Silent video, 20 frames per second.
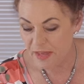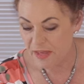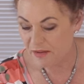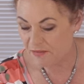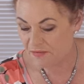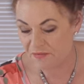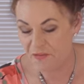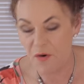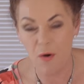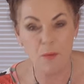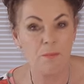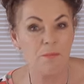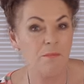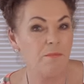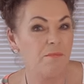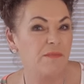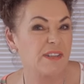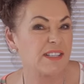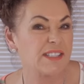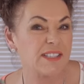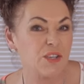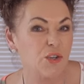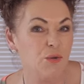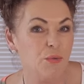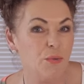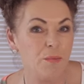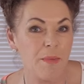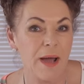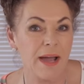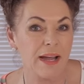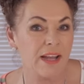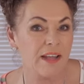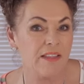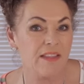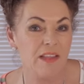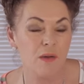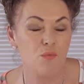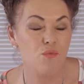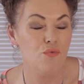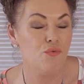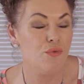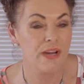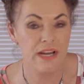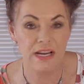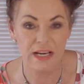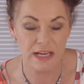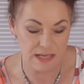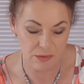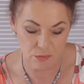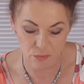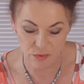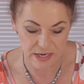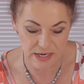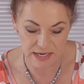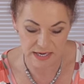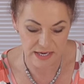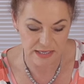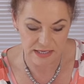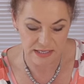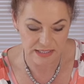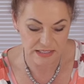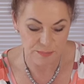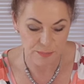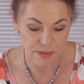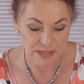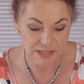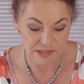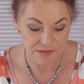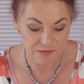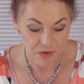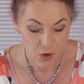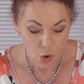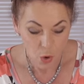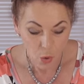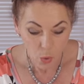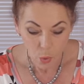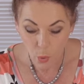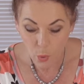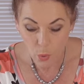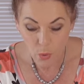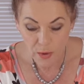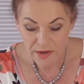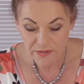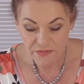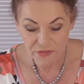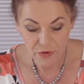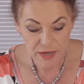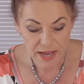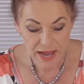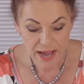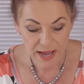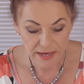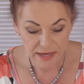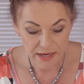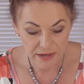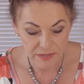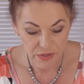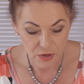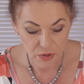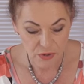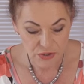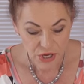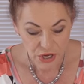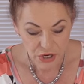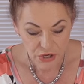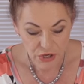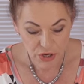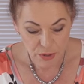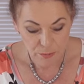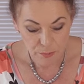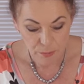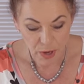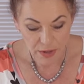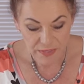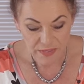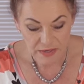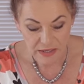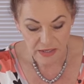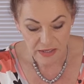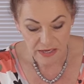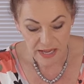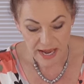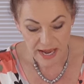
from the supermarket and they're really, really inexpensive. Or if you can't get those, you can buy the little